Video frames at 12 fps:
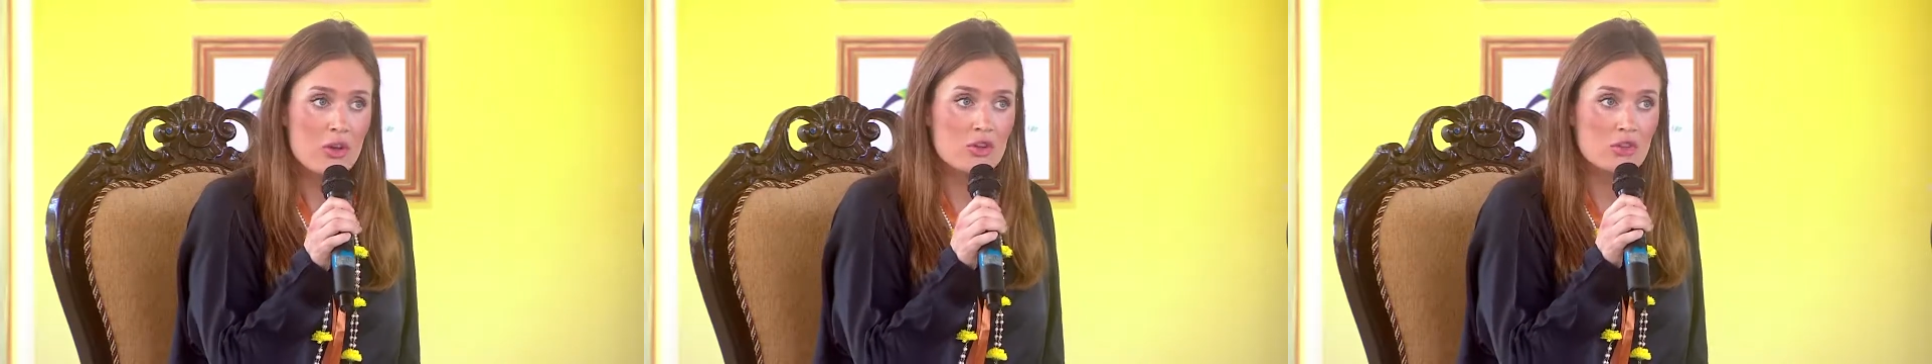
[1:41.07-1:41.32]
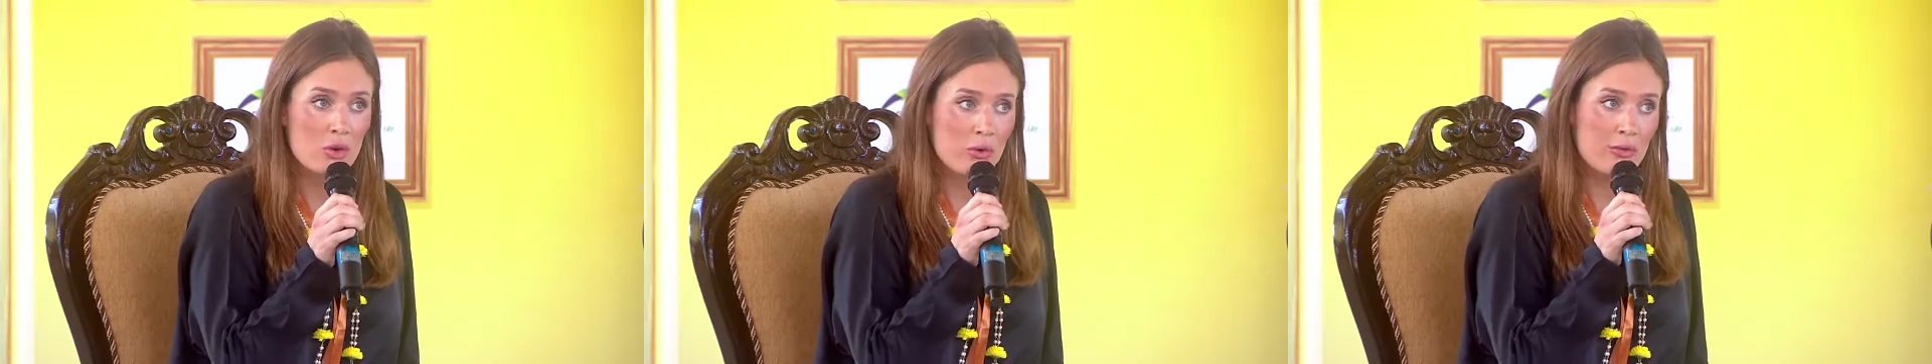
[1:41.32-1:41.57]

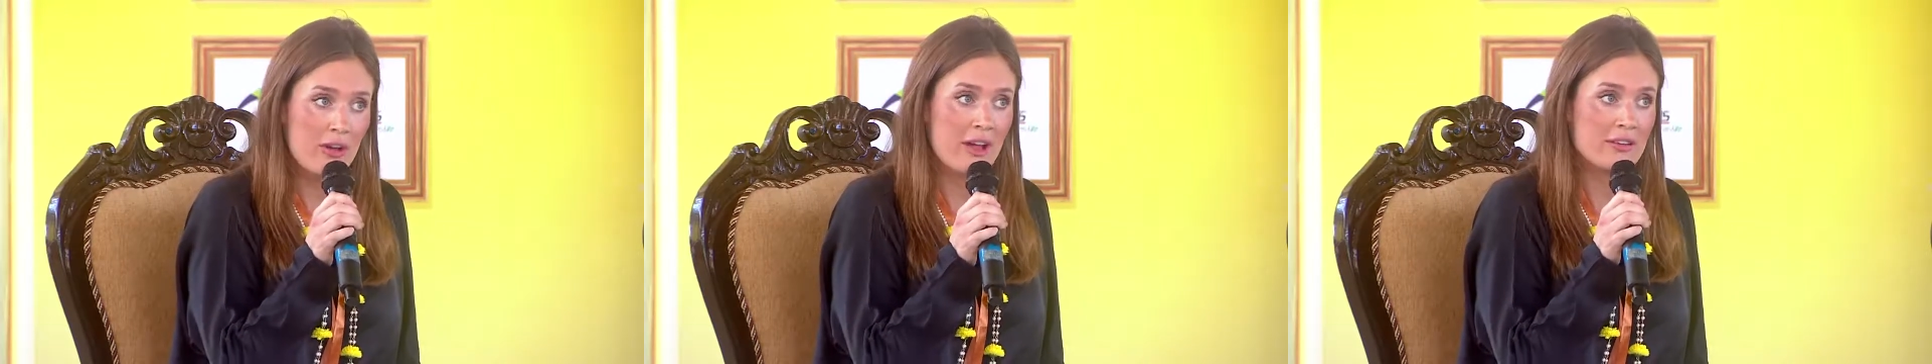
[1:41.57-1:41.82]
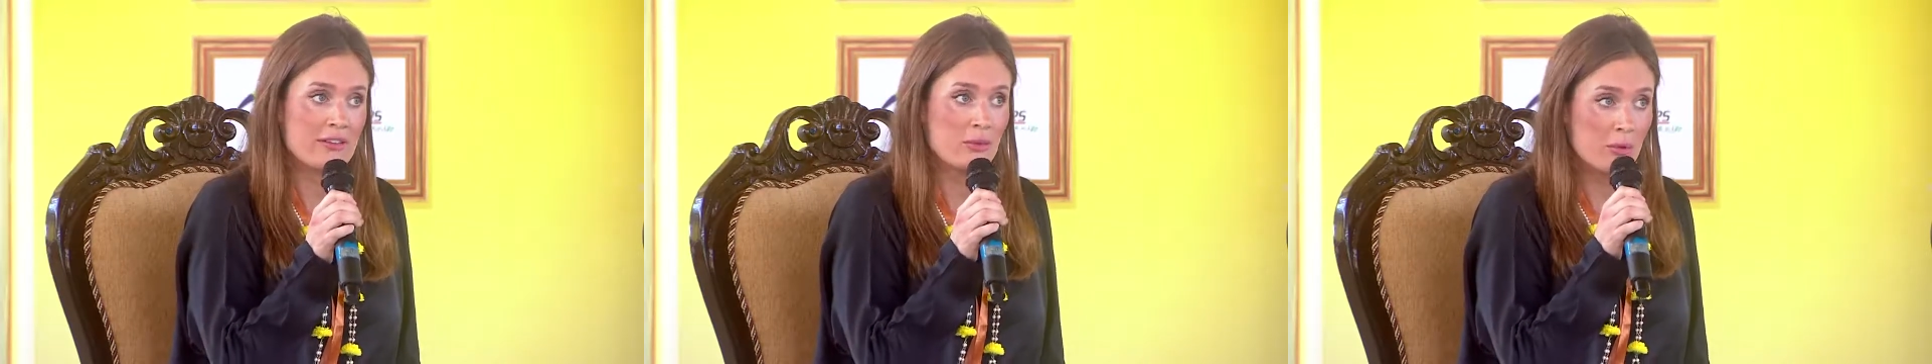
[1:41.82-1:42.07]
so
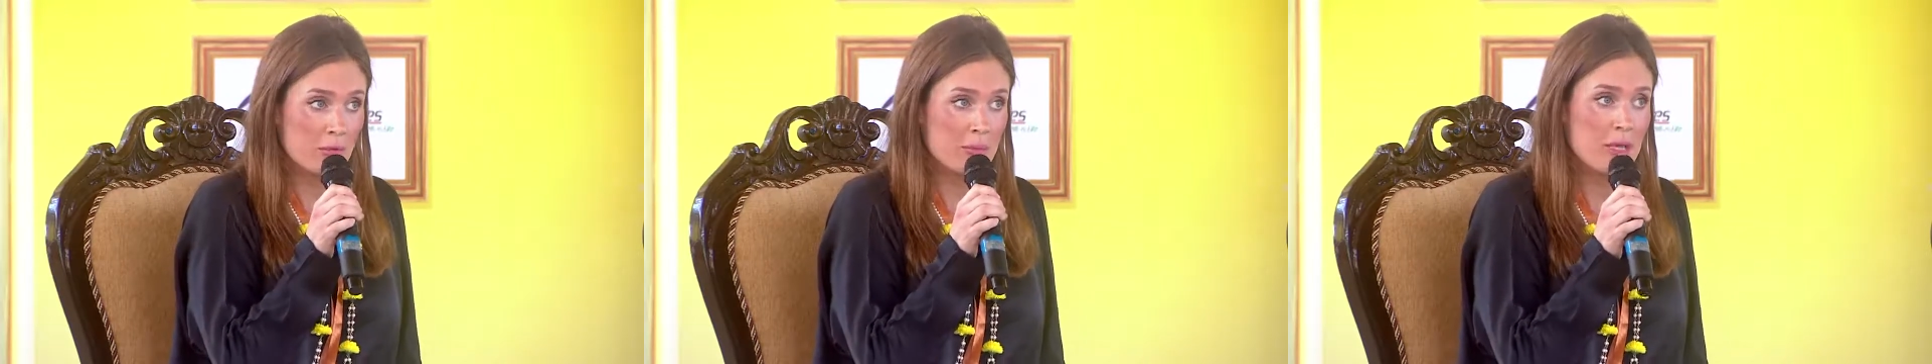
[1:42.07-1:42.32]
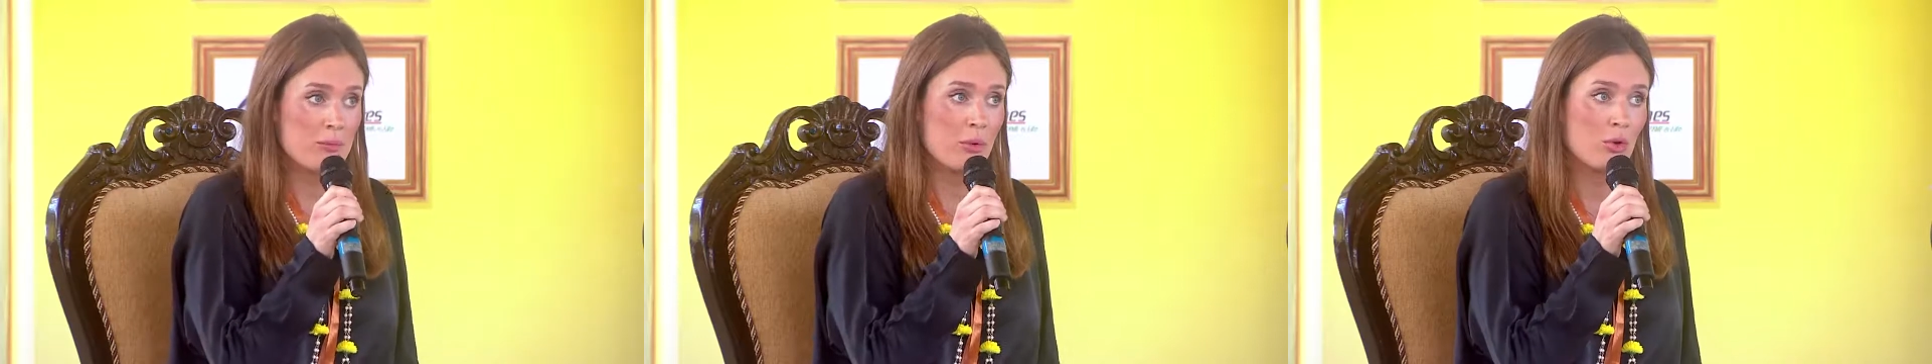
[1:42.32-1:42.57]
fast, with
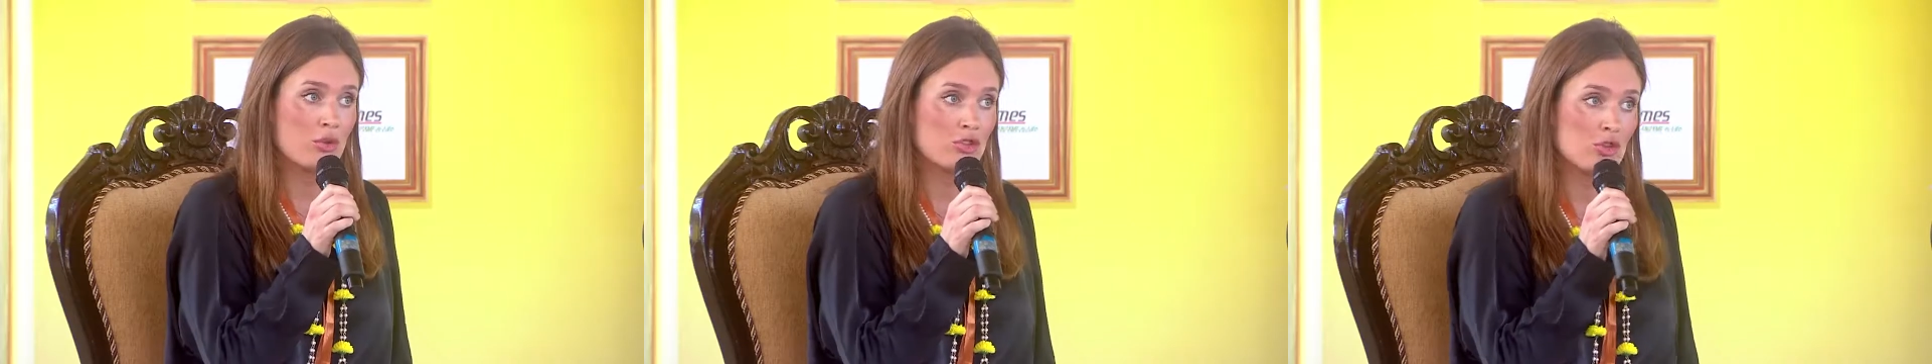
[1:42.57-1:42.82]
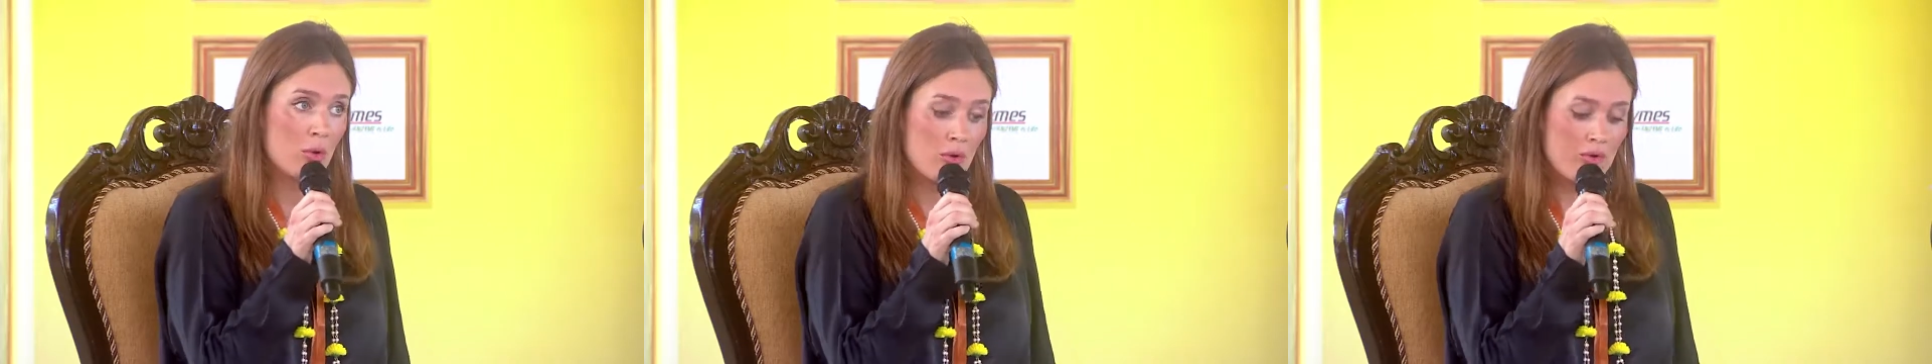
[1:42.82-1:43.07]
people
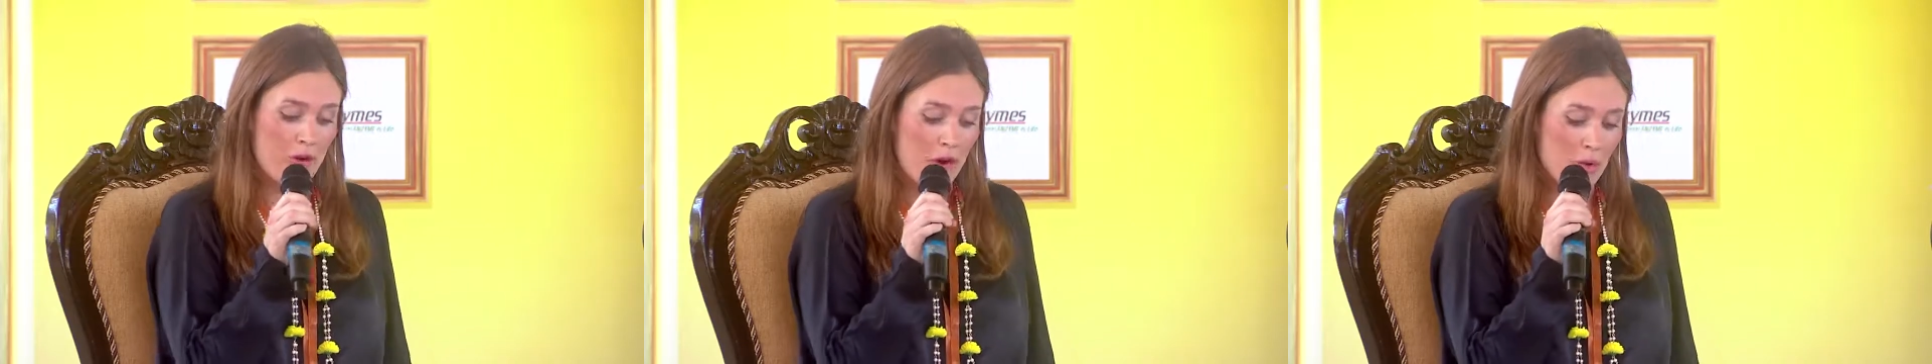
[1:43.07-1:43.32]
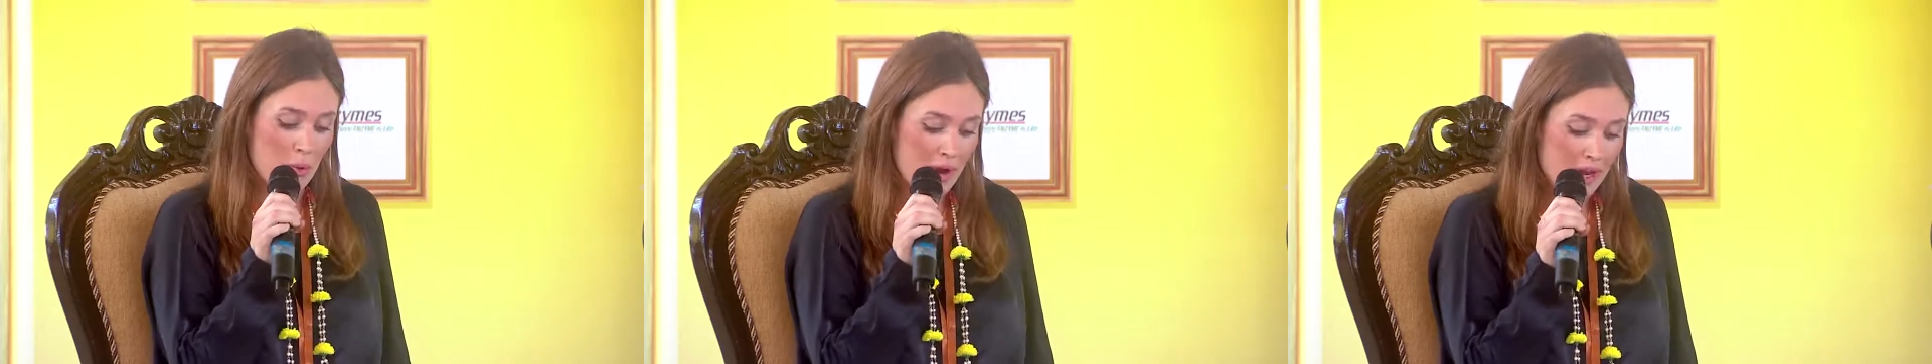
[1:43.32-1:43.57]
so
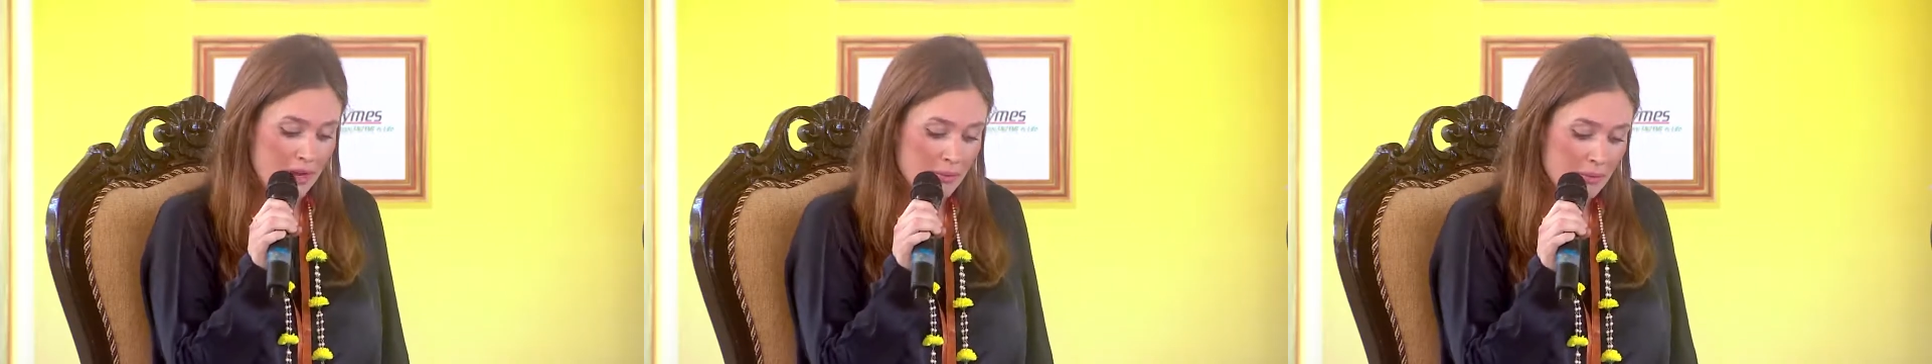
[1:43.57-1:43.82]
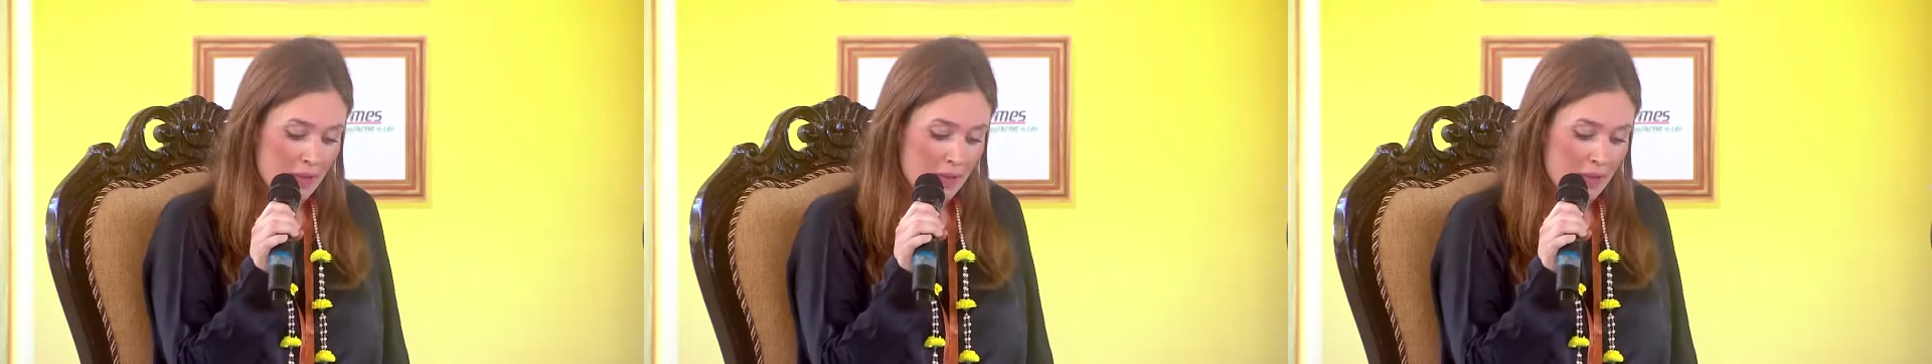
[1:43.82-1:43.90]
far away.